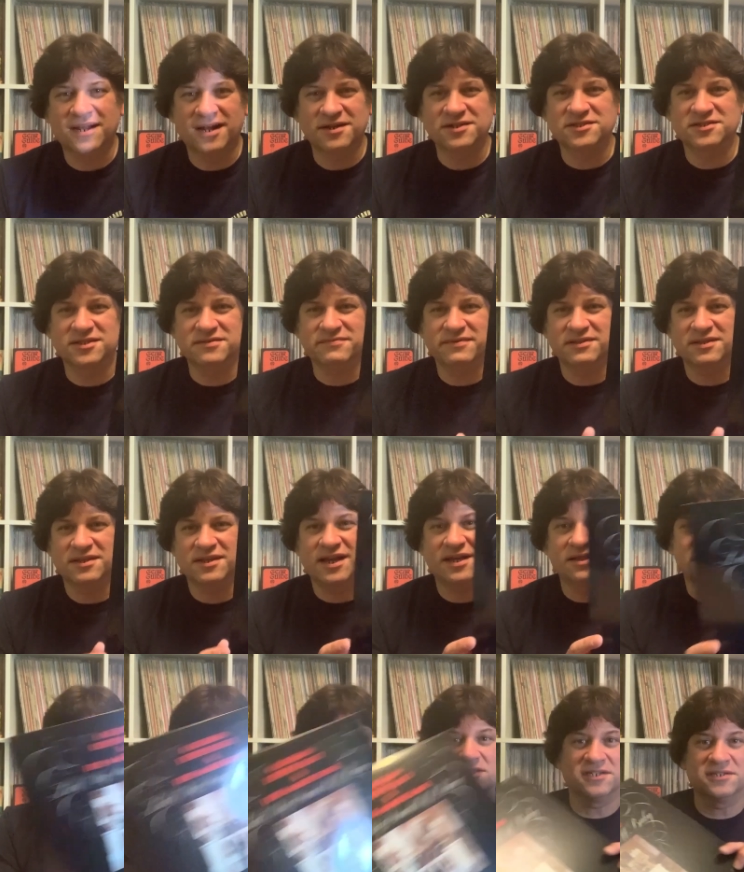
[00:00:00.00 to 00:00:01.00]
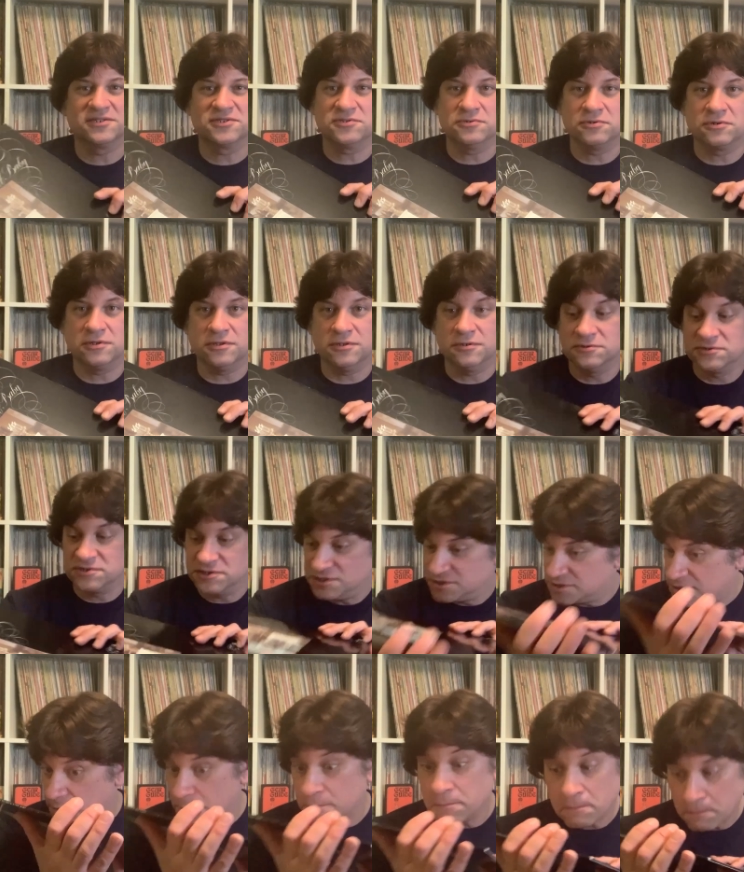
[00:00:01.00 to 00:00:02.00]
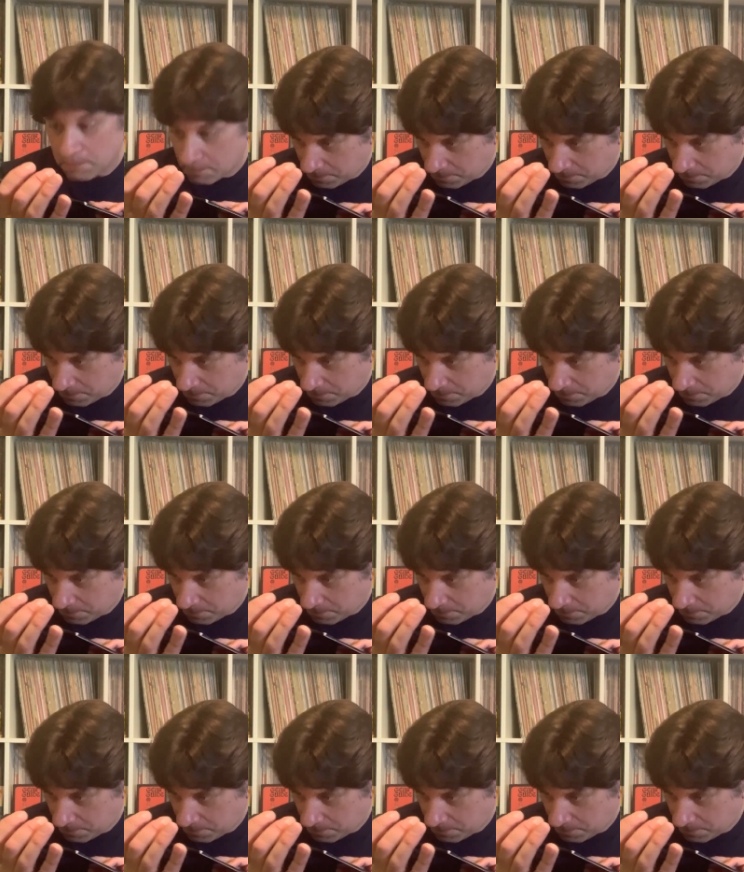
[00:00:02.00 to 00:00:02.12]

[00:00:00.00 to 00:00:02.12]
I just love how the guy looks at it so close and he's like,